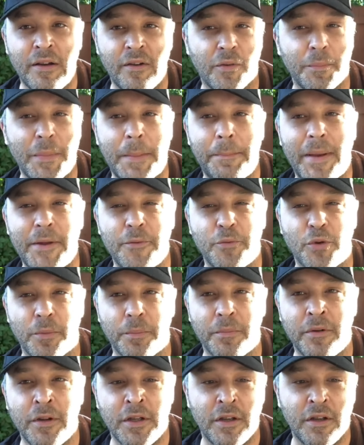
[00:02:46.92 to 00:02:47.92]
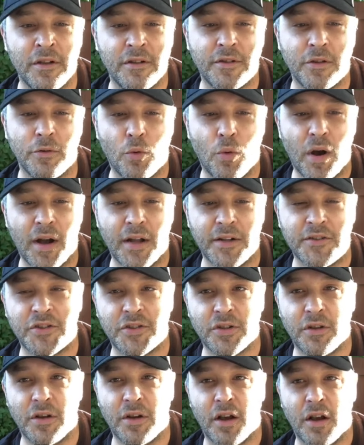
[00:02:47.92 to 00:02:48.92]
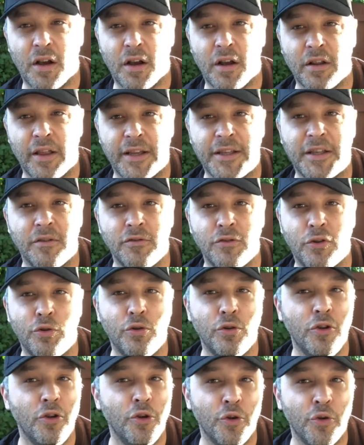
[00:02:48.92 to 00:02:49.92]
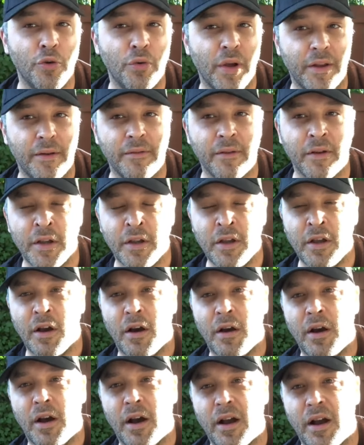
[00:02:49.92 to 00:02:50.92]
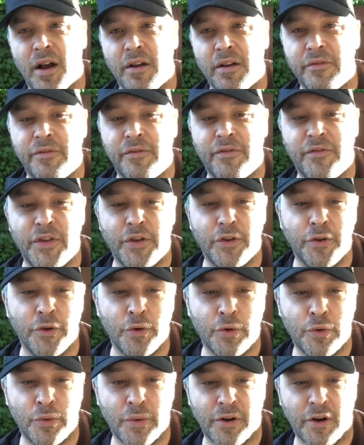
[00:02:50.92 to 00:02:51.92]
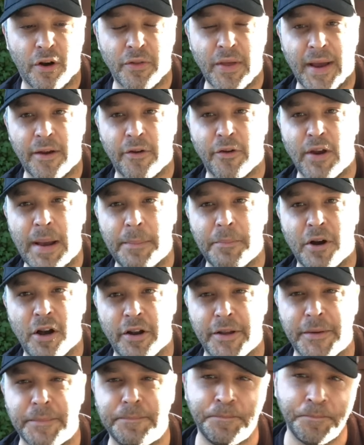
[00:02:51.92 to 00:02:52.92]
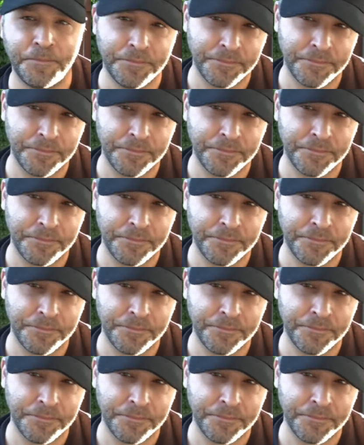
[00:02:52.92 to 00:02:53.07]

for my bedroom, to watch like Hulu and View and all that crap on it.